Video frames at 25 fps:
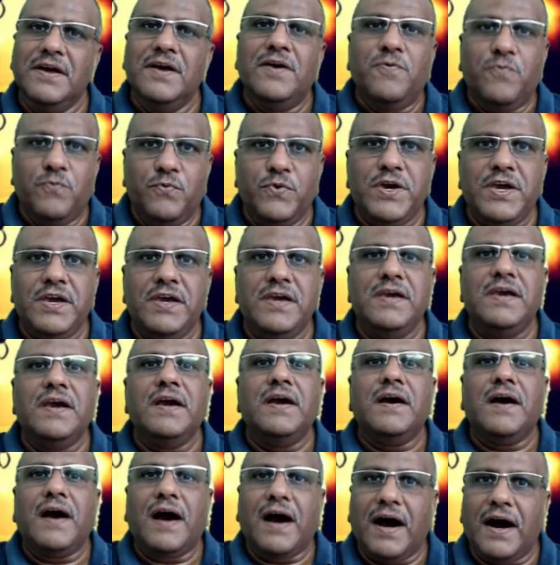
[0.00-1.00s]
We
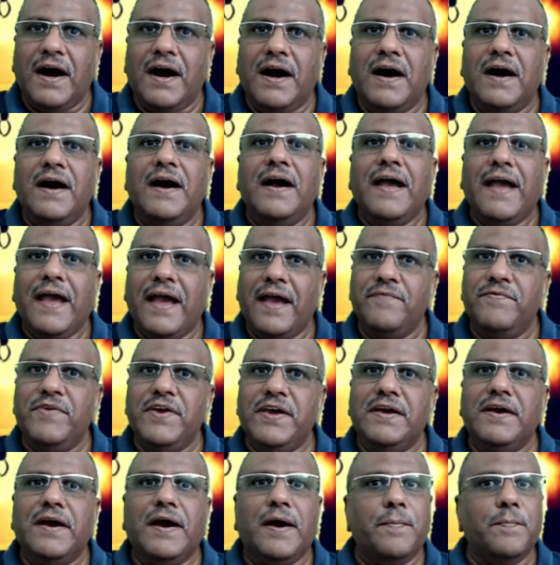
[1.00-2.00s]
are
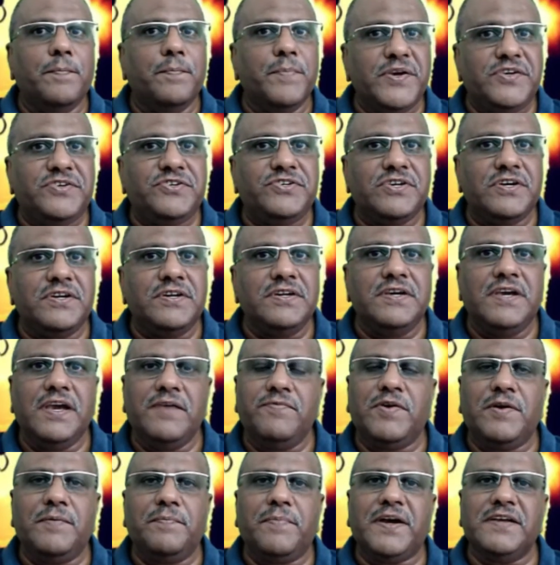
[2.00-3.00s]
having a mission
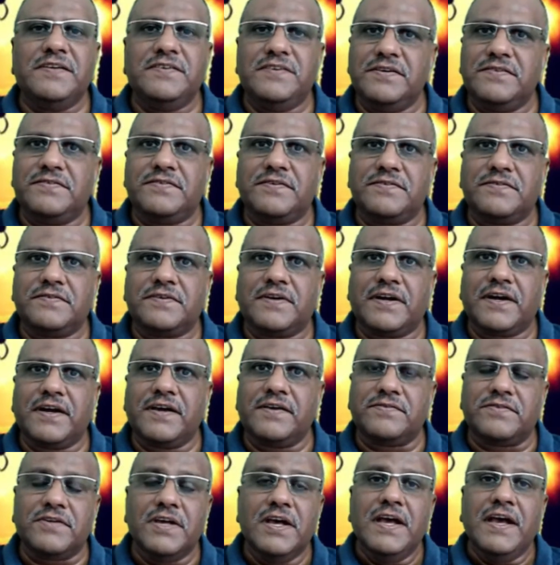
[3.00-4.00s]
given by Jesus
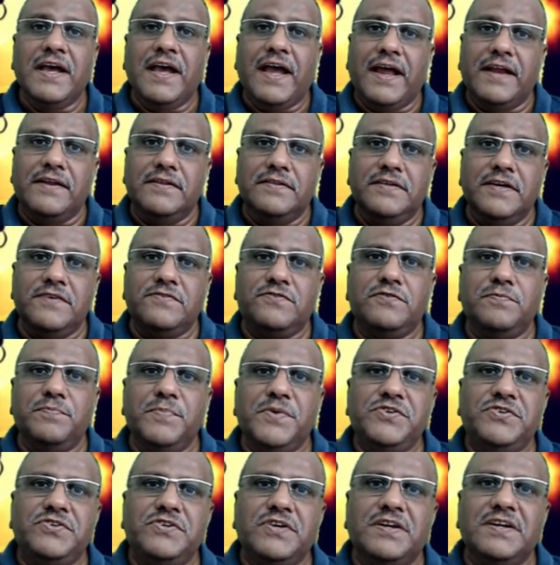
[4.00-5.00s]
Christ, and this
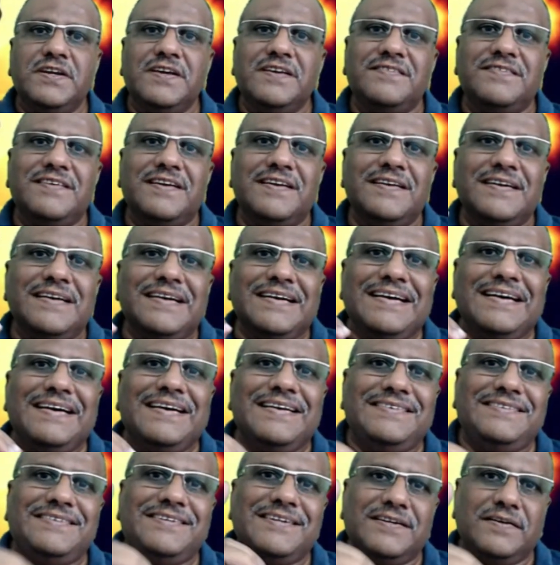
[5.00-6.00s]
mission is an
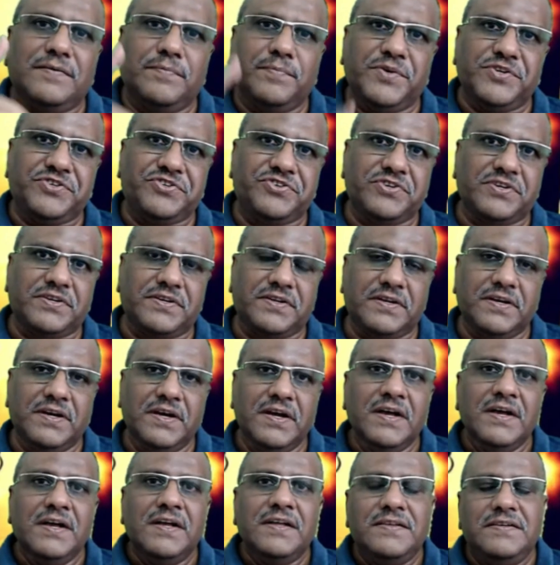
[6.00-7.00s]
urgent mission.
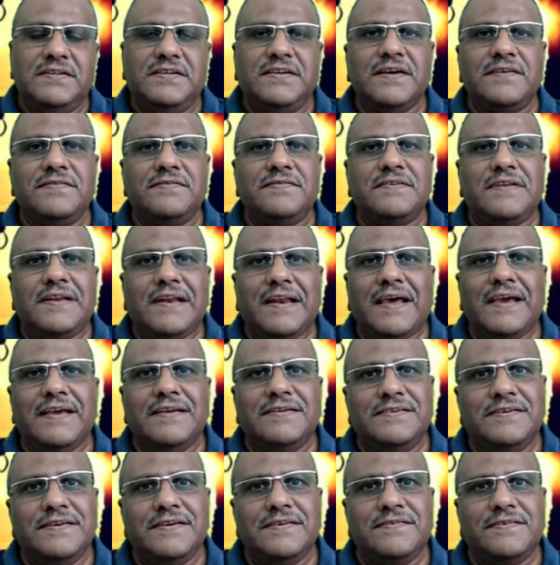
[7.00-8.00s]
Just
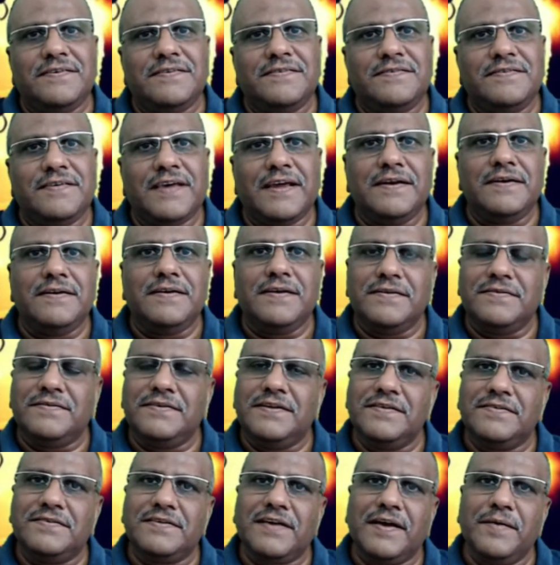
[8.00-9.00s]
like Jesus sent his
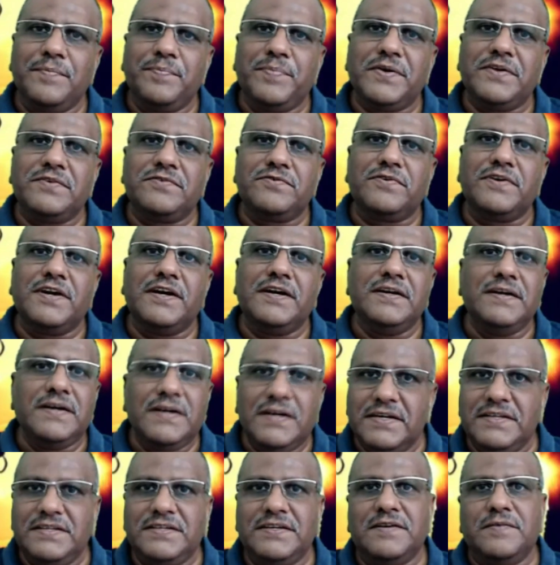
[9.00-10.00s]
disciples on an
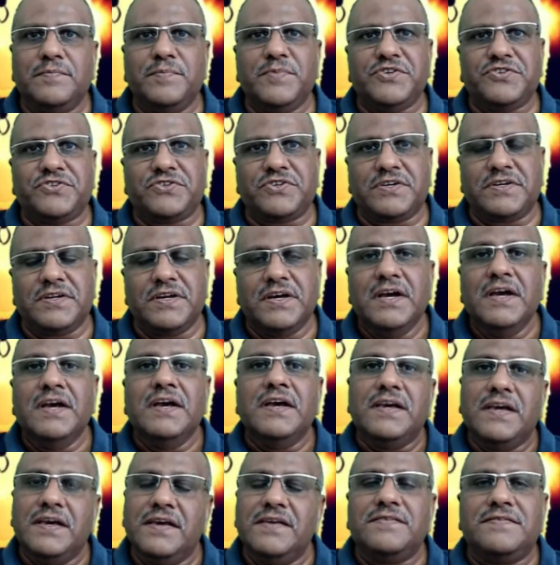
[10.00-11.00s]
urgent mission,
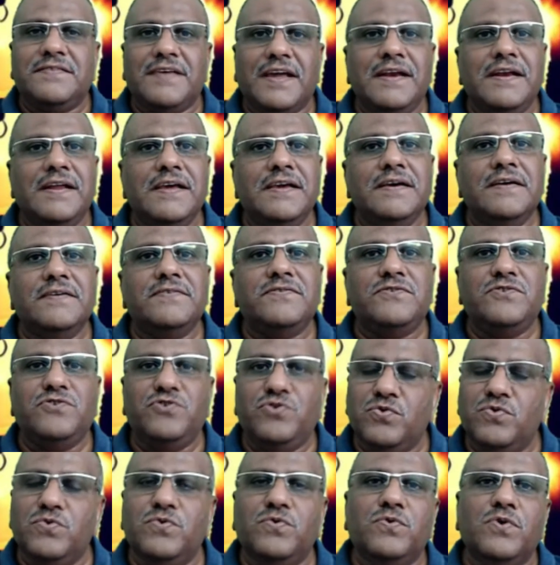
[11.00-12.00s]
he is sending us
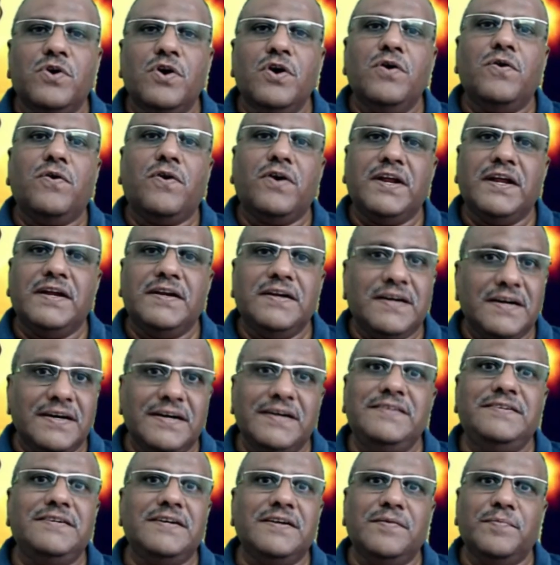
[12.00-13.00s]
too on an
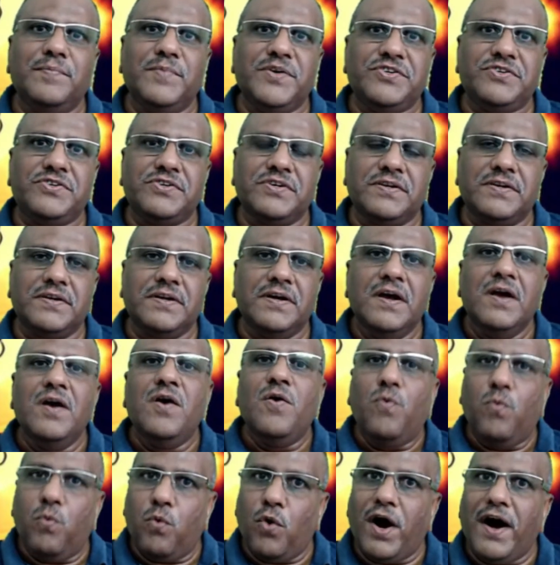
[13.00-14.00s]
urgent mission.
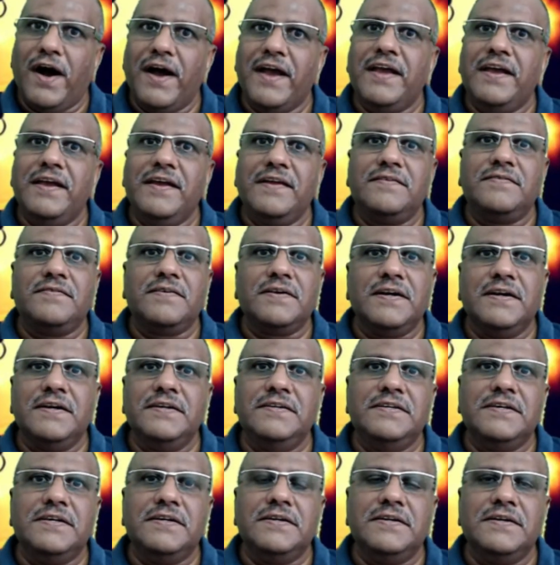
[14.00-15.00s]
Why it's
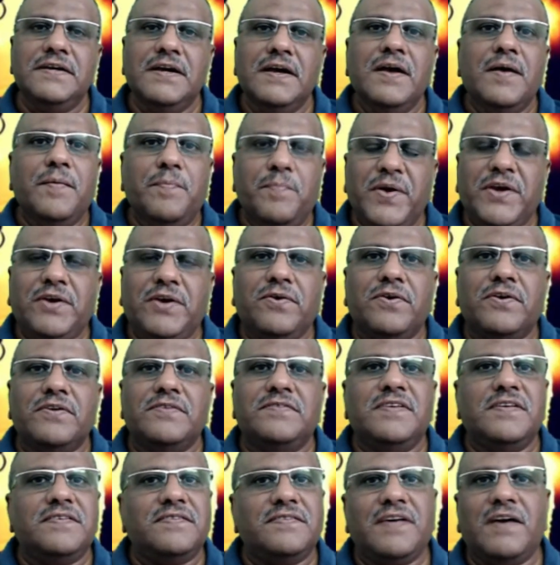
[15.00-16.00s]
urgent? Because
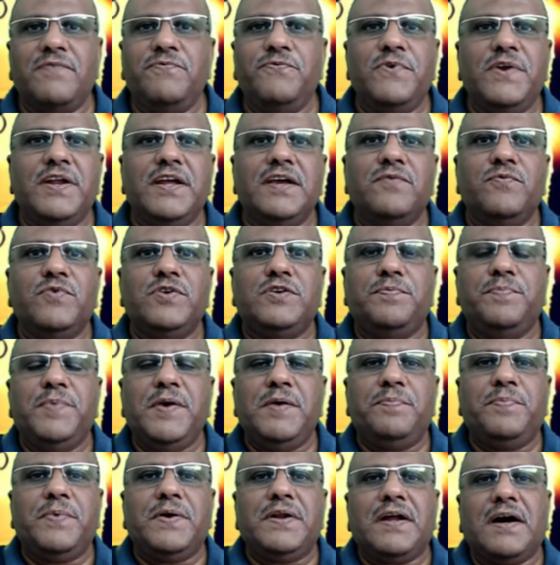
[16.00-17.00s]
the suffering which
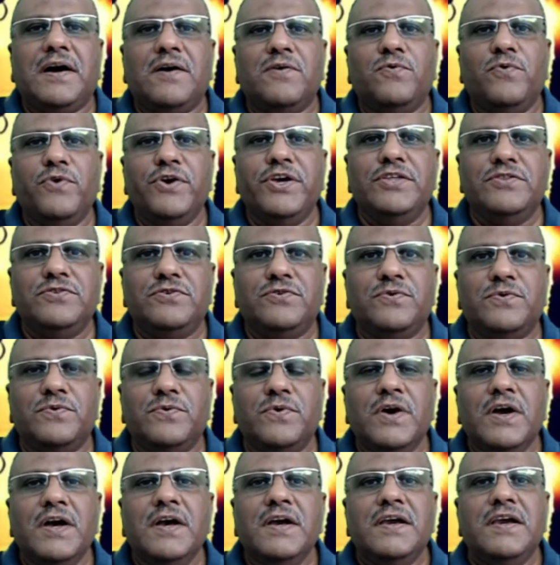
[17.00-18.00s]
people are going
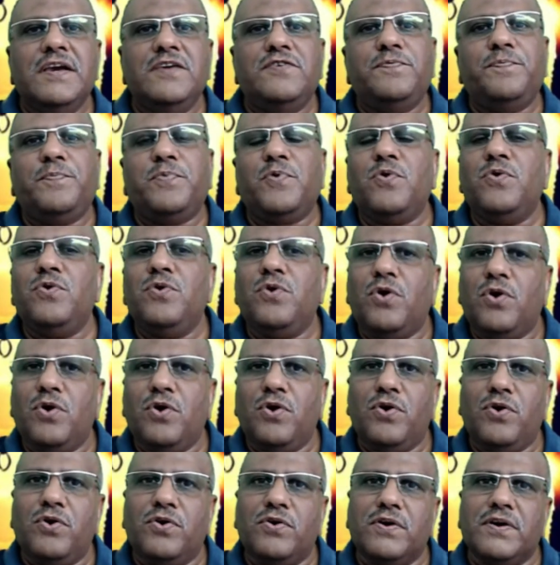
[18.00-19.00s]
through is
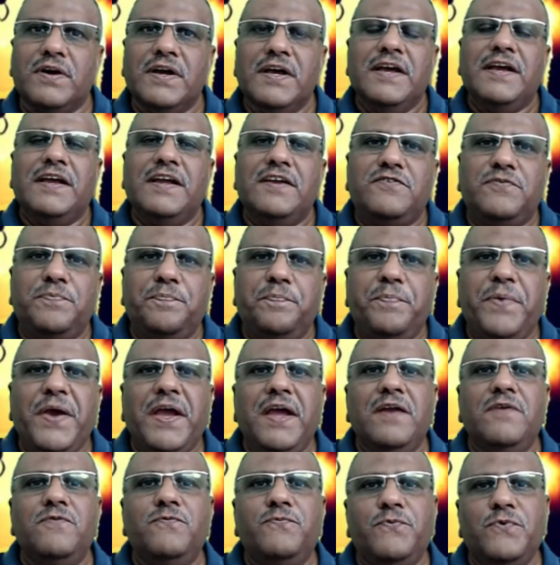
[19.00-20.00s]
prolonged, it's
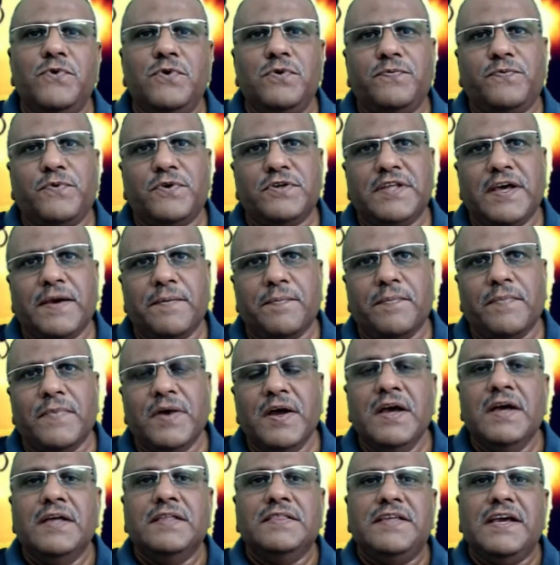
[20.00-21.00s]
painful for them.
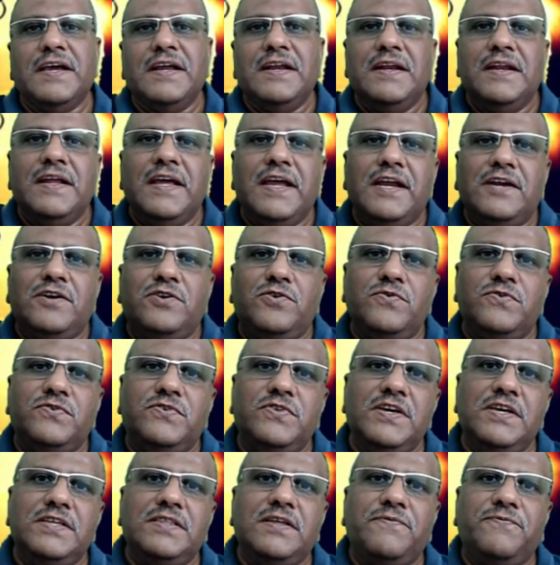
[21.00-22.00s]
They need to
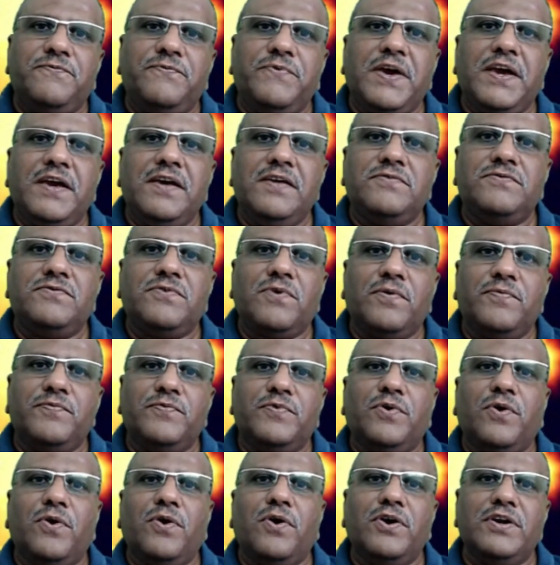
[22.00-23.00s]
see the face of
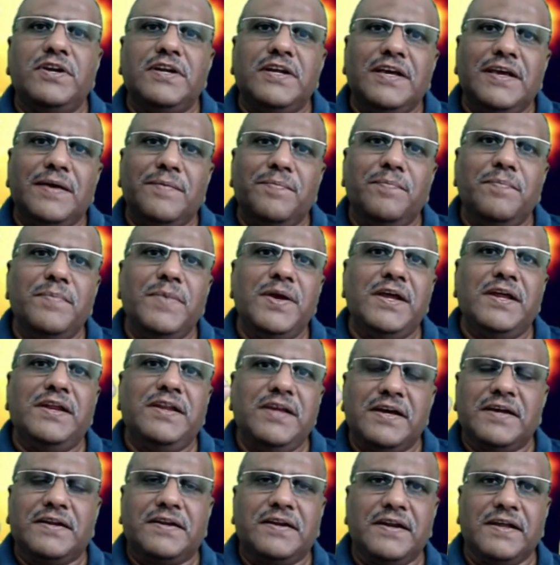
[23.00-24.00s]
God
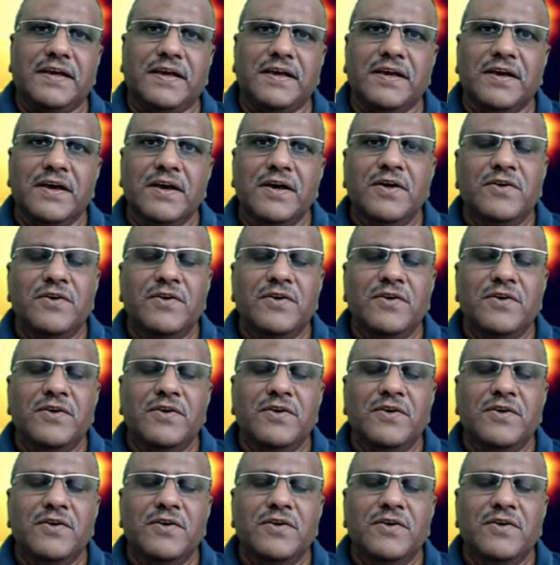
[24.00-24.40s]
immediately.